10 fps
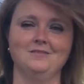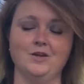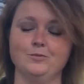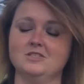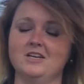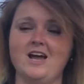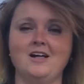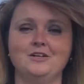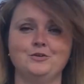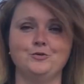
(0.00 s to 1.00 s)
It was said
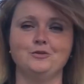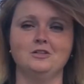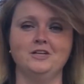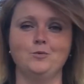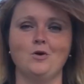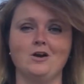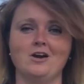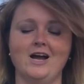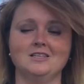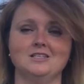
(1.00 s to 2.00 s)
Alan knew the Clean Water
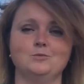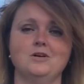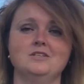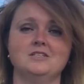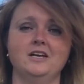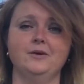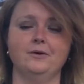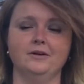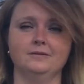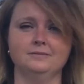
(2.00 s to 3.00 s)
Act as well as
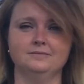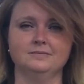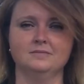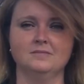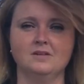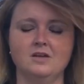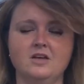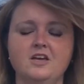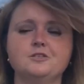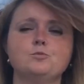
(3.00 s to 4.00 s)
anyone.
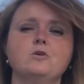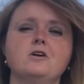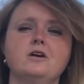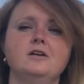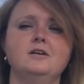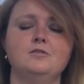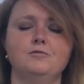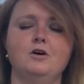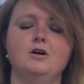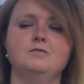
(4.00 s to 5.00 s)
His work
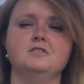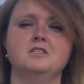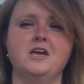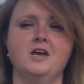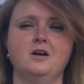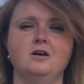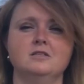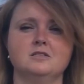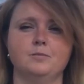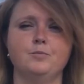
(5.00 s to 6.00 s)
involved taking
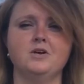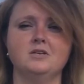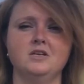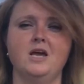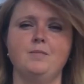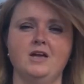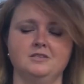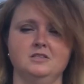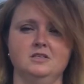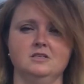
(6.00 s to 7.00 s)
on some big-name
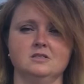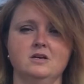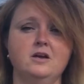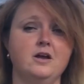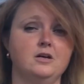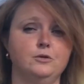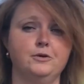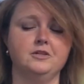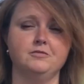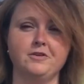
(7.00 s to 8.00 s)
entities,
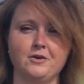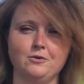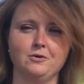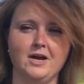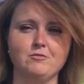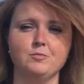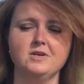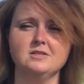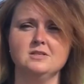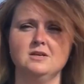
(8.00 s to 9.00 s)
including the federal
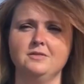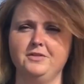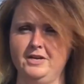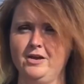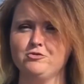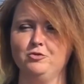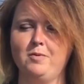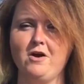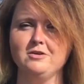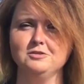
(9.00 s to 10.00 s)
government, the National
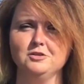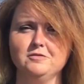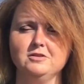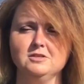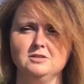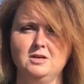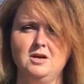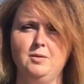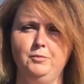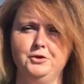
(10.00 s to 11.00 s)
Park Service,
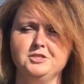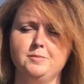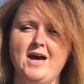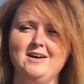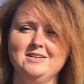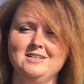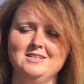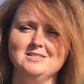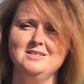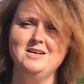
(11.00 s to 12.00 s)

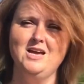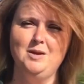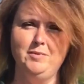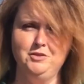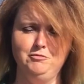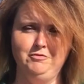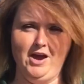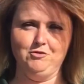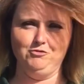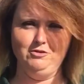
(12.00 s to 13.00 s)
municipalities, and
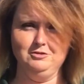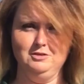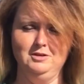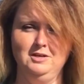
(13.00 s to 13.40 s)
manufacturers.